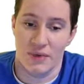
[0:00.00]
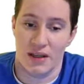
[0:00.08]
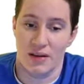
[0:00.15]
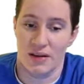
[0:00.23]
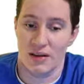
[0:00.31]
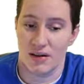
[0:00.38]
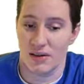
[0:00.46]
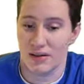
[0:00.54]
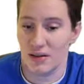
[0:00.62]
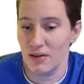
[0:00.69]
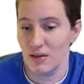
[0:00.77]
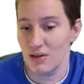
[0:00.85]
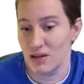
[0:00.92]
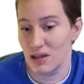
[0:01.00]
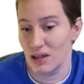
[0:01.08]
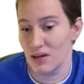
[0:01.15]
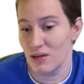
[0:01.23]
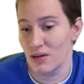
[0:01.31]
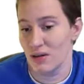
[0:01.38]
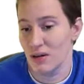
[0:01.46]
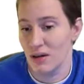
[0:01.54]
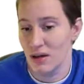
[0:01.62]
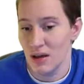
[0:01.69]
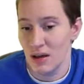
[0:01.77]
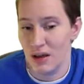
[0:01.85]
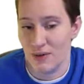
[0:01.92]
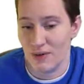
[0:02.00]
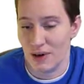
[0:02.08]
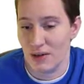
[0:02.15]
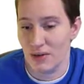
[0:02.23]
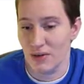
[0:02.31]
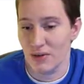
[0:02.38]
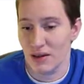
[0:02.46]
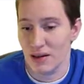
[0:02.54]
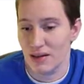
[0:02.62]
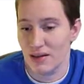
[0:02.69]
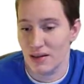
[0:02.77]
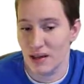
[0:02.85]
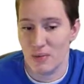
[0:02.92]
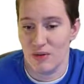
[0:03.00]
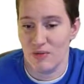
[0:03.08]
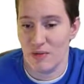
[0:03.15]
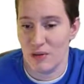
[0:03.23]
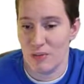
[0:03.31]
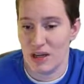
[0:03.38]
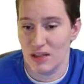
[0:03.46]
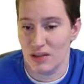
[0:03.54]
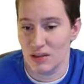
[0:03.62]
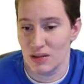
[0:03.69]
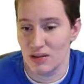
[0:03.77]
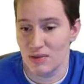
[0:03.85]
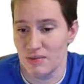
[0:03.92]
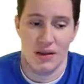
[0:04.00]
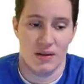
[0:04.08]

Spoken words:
and then on this other triangle, if I know that same information,